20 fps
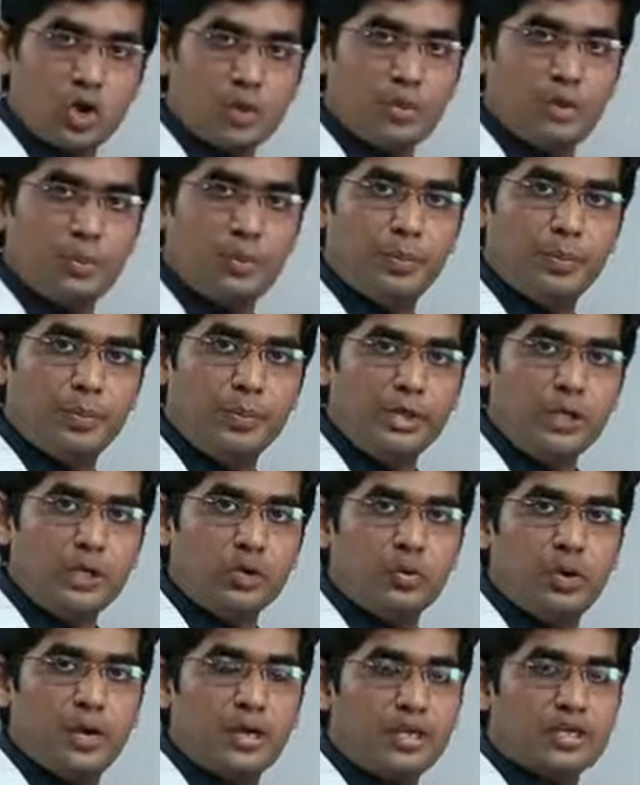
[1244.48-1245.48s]
normal
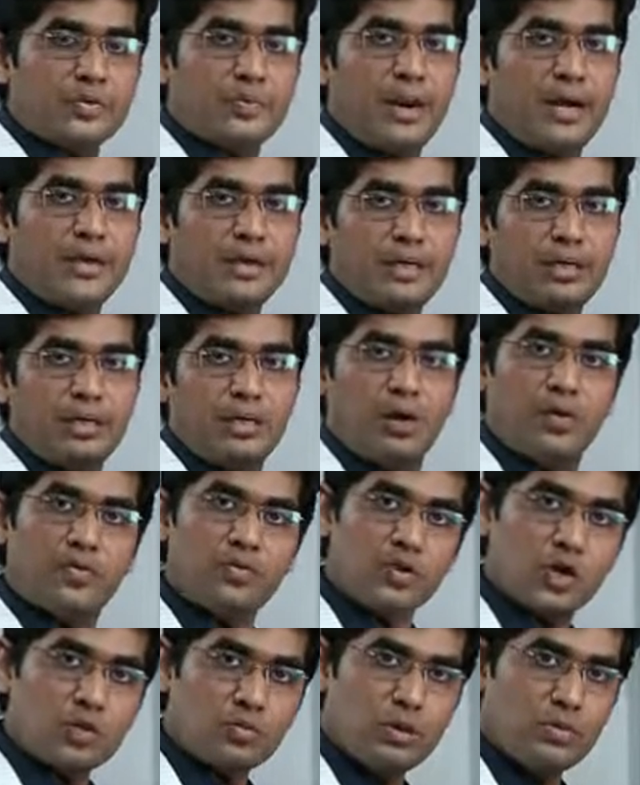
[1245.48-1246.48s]
PQRS pattern of
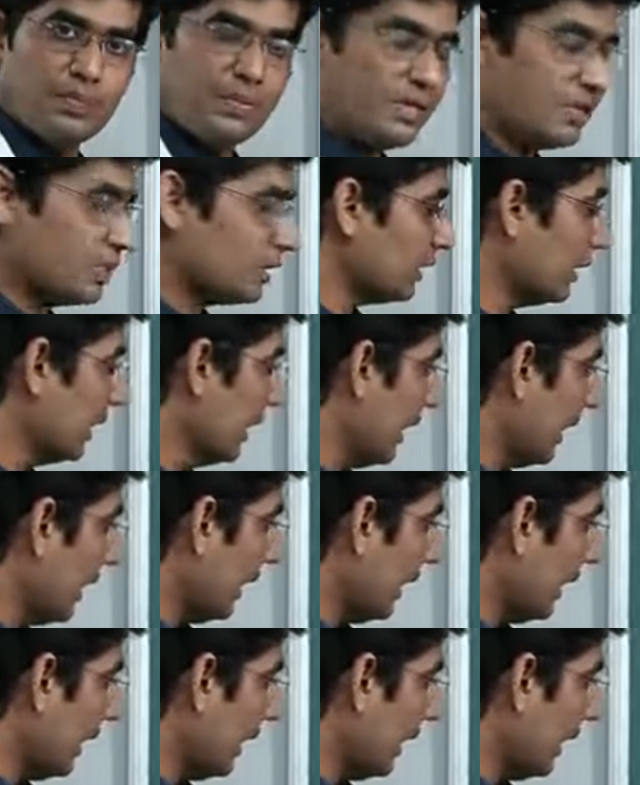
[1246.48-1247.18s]
normal patient,